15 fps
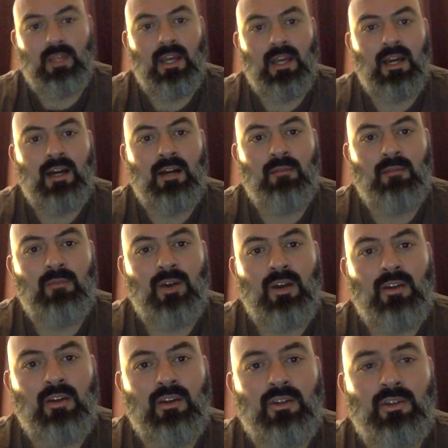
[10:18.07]

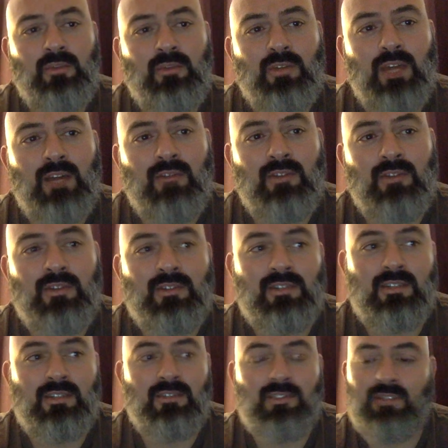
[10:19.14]
I know you would have learned
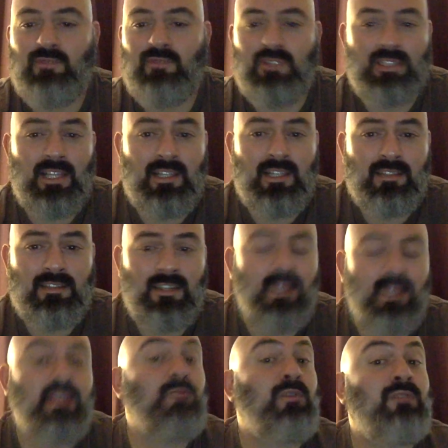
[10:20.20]
skills of
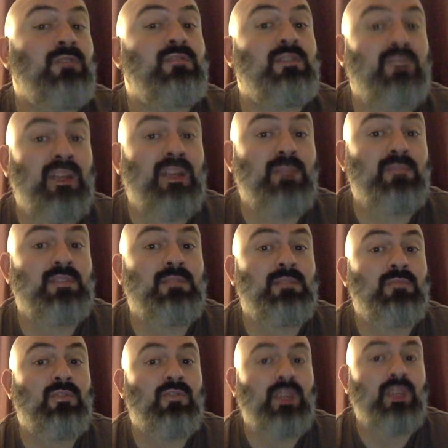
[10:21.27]
resiliency and you would have developed
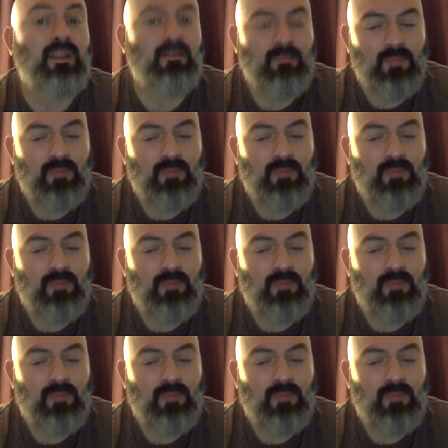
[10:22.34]
some grit,